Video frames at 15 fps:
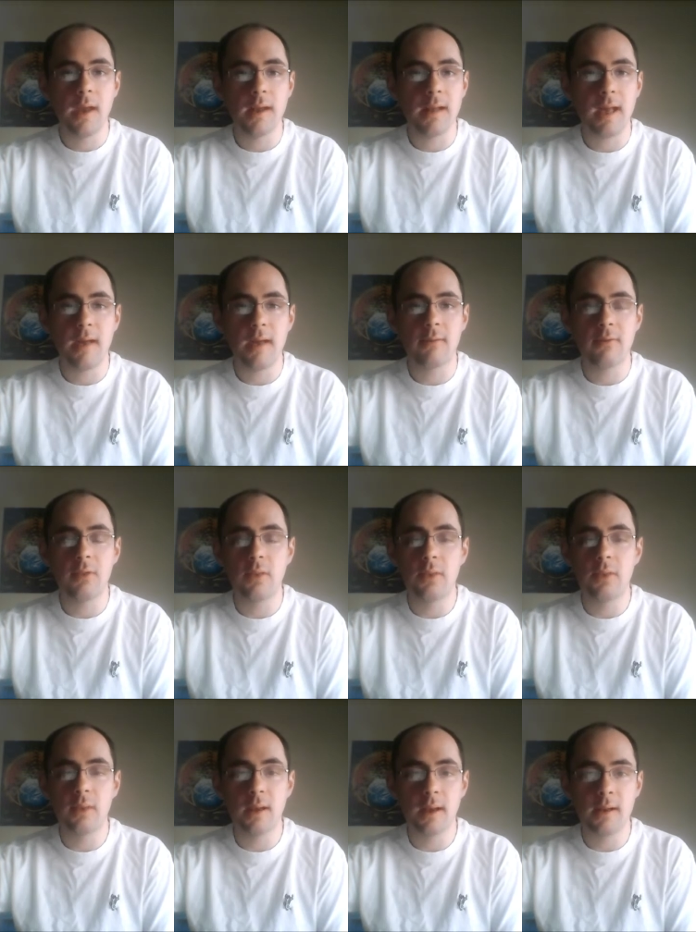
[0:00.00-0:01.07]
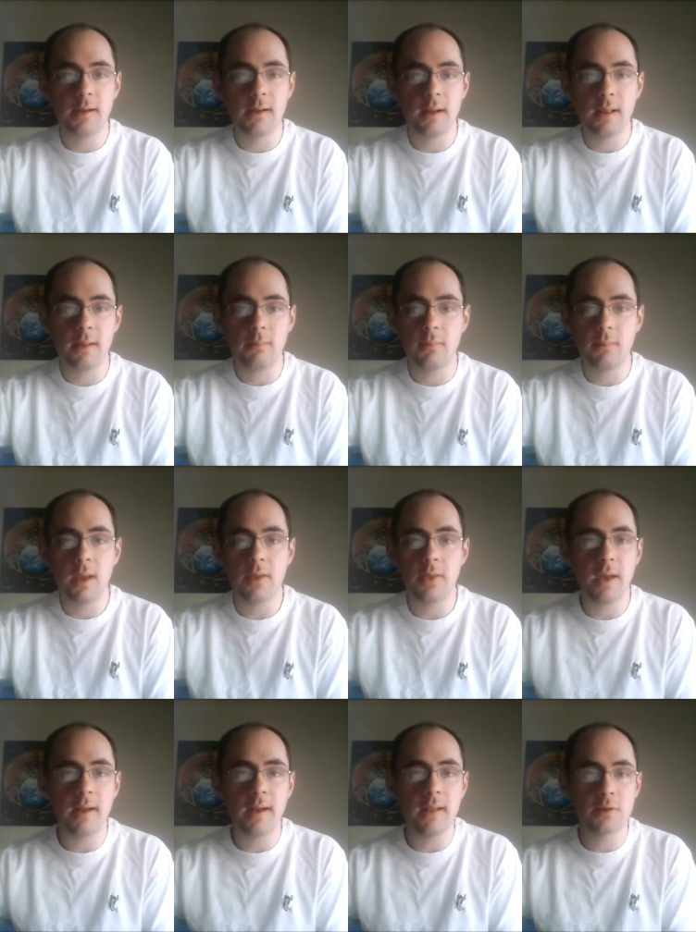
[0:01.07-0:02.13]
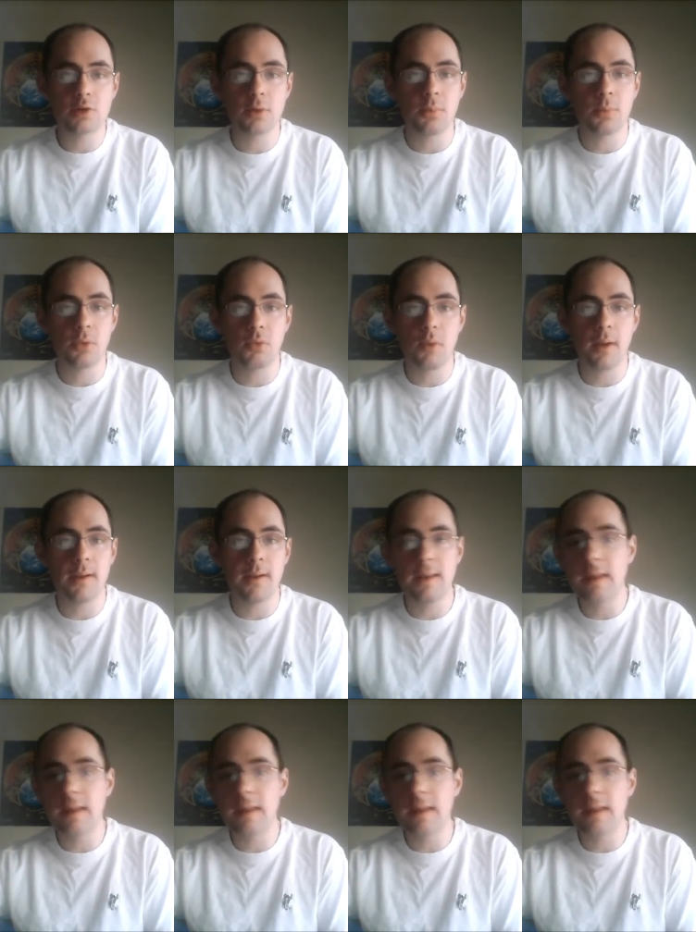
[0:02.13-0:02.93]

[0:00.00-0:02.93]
and have then make that a triple threat